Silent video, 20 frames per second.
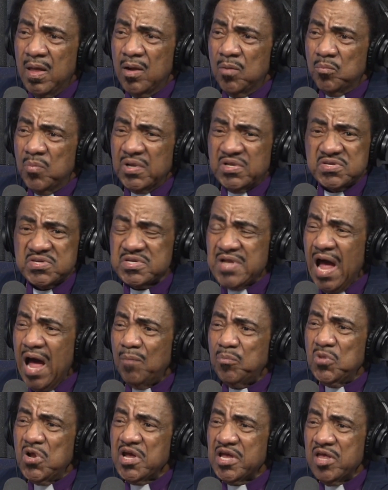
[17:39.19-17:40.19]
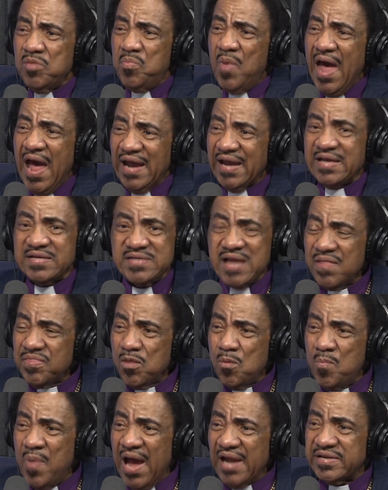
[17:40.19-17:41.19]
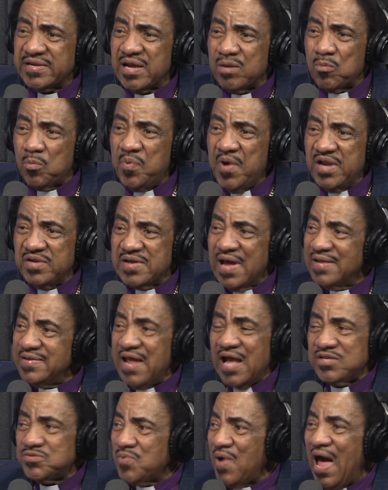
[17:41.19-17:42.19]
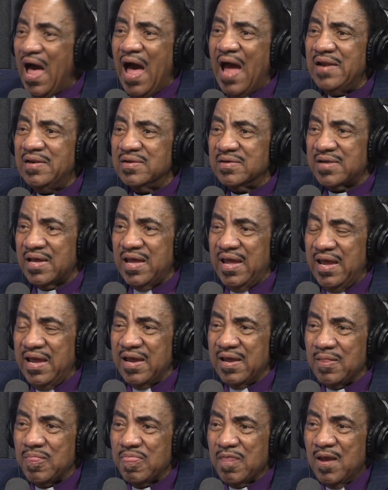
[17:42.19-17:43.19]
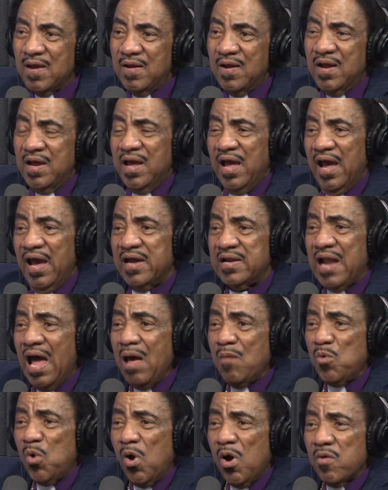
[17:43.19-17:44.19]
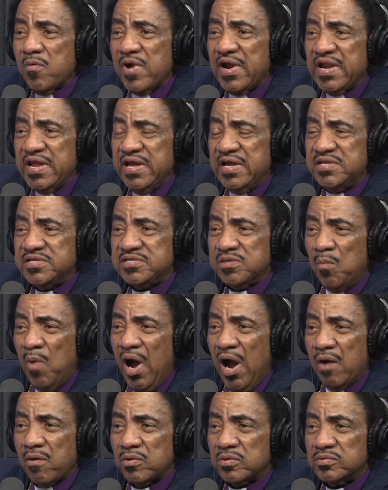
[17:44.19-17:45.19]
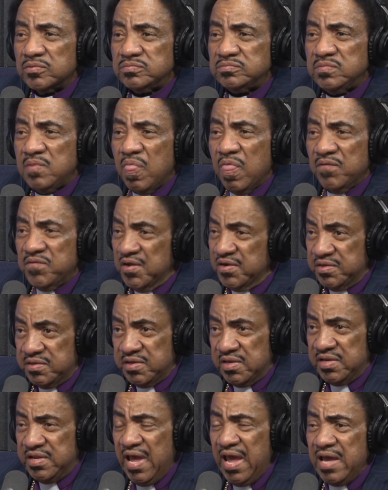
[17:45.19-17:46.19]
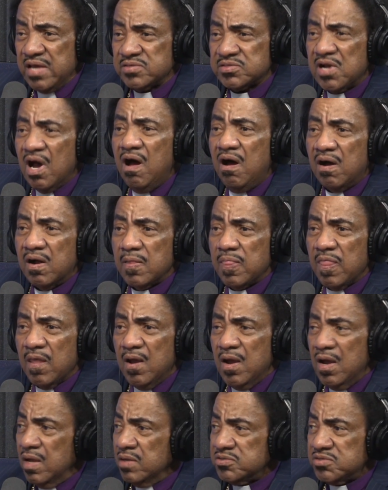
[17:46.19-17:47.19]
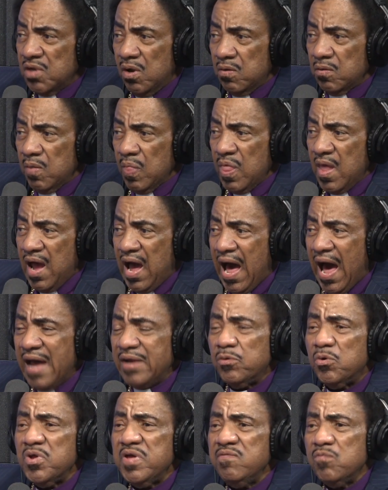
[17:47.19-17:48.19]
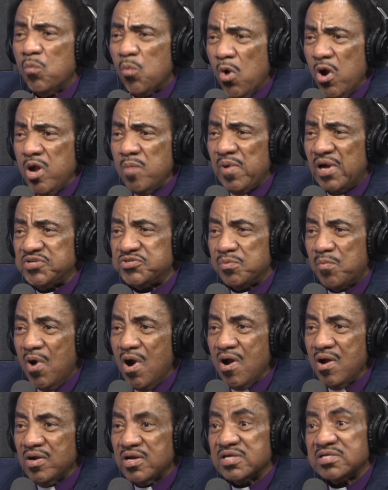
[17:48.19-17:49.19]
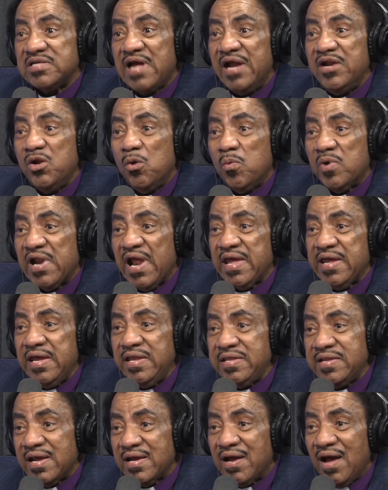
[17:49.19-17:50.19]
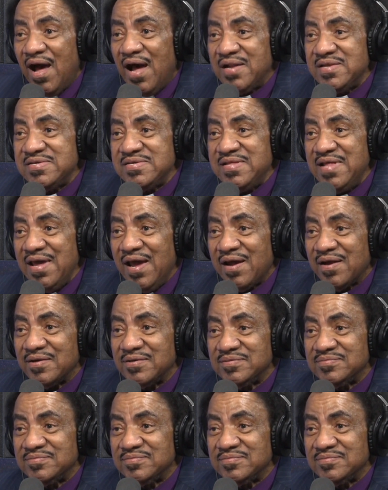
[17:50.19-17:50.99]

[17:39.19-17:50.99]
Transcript: But stop looking back. There's nothing back there but pain. That's why I look ahead. And I'm already in tomorrow. Today is gone. So I don't even worry about tomorrow, because I know when I get there, God is there.